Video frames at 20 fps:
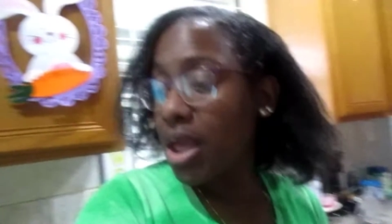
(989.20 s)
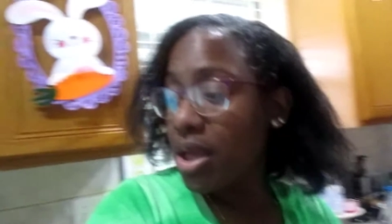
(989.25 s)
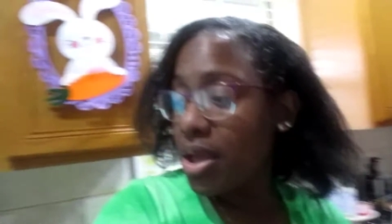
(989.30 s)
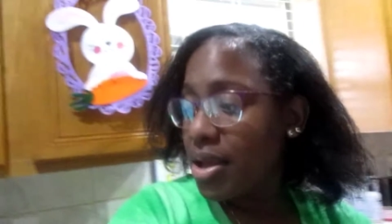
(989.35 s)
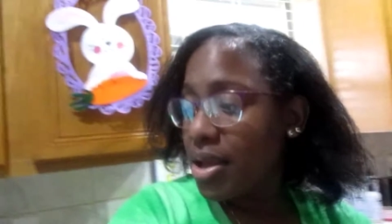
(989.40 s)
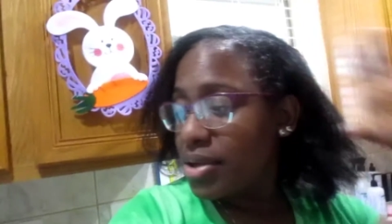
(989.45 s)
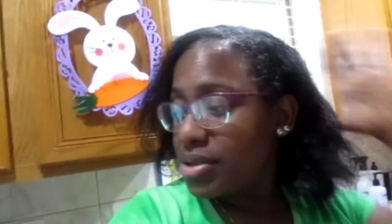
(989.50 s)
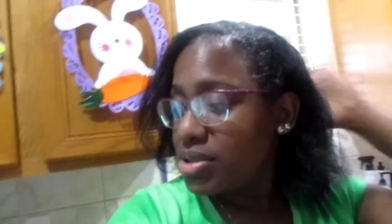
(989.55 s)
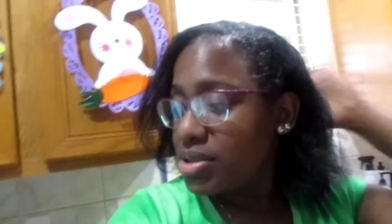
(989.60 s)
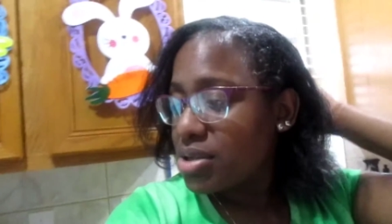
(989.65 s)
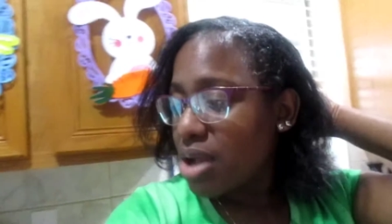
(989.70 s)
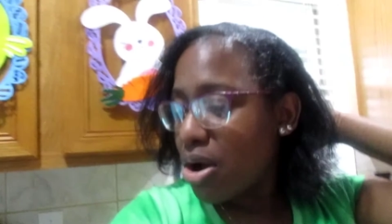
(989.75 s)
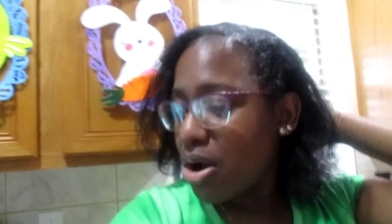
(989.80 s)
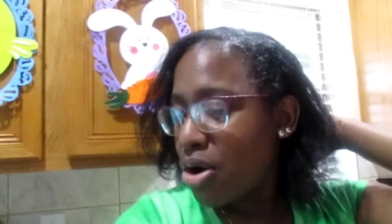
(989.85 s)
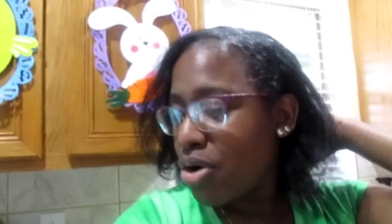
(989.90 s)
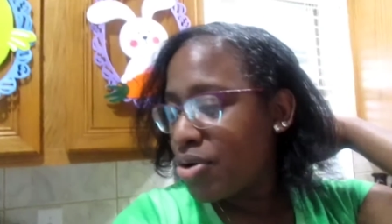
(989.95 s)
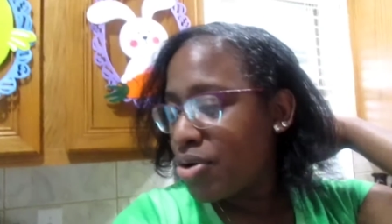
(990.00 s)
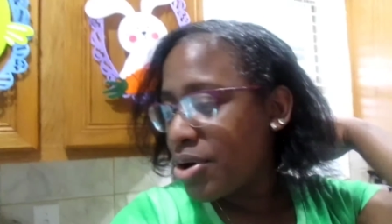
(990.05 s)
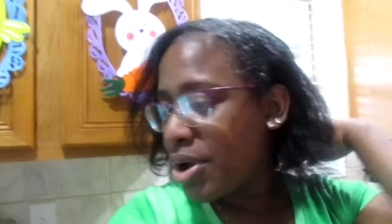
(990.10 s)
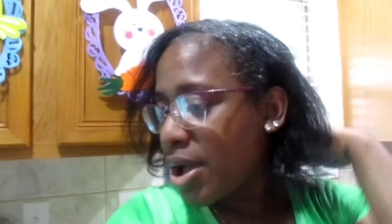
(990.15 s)
My,
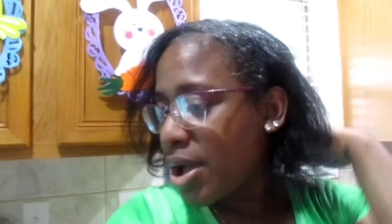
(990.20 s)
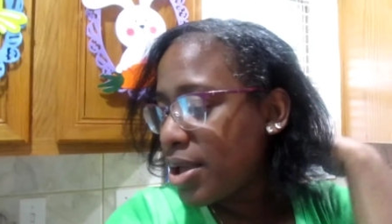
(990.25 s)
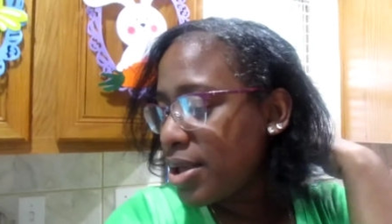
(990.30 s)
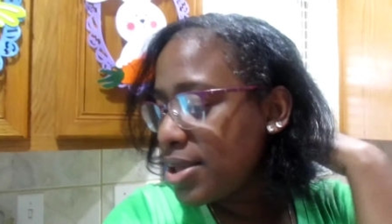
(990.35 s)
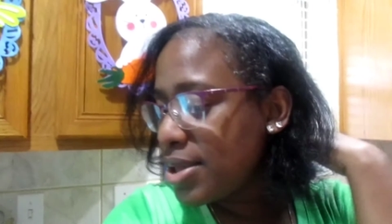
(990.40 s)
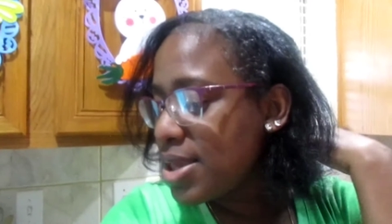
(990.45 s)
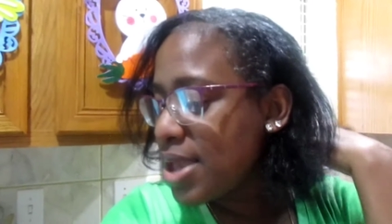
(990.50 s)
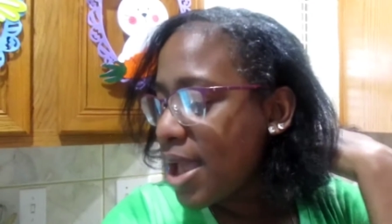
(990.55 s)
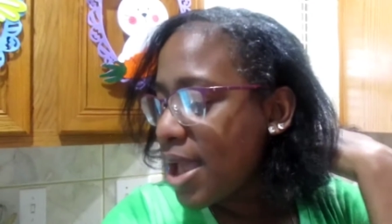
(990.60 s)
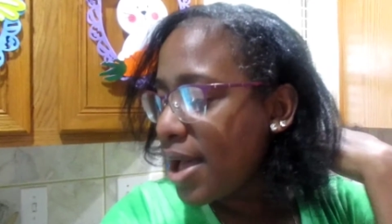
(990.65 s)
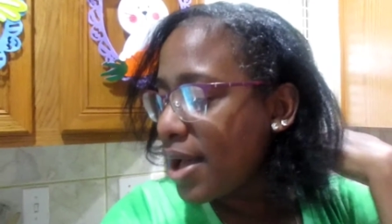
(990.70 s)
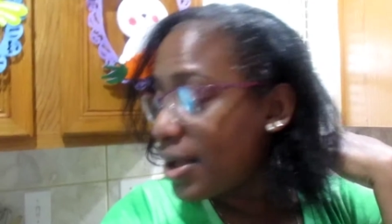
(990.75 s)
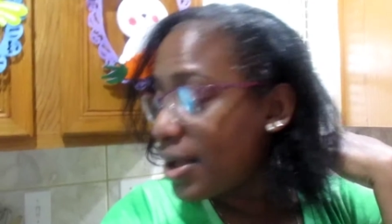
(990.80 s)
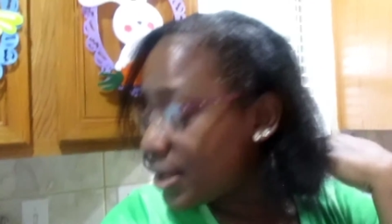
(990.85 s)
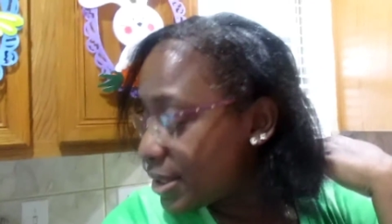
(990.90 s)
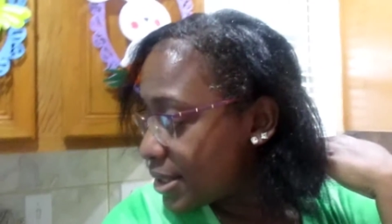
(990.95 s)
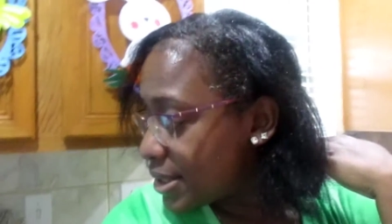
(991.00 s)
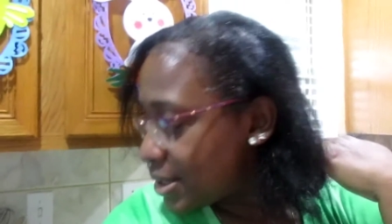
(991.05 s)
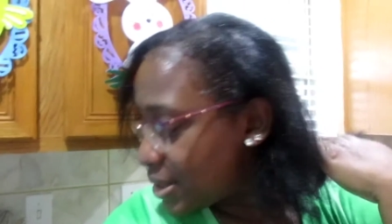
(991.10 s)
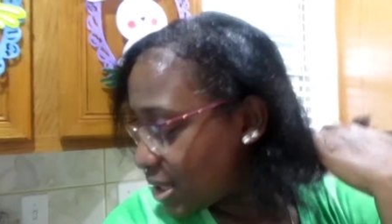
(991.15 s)
so yeah,
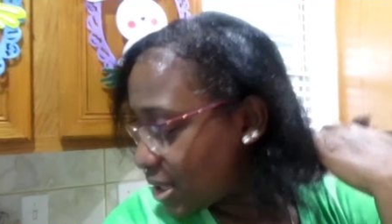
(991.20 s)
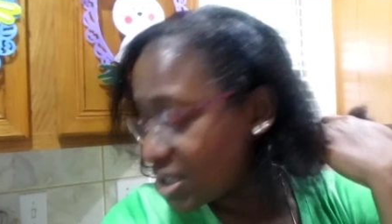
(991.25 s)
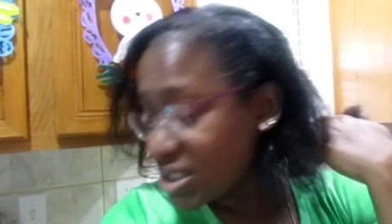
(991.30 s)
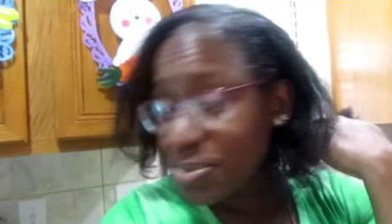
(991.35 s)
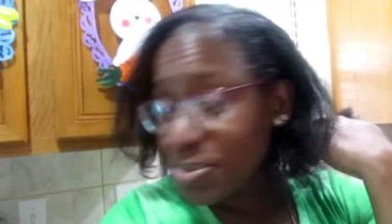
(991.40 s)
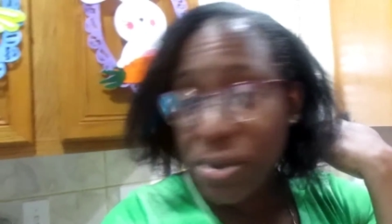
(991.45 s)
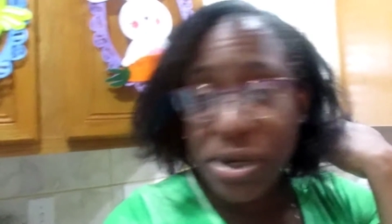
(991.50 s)
that's there.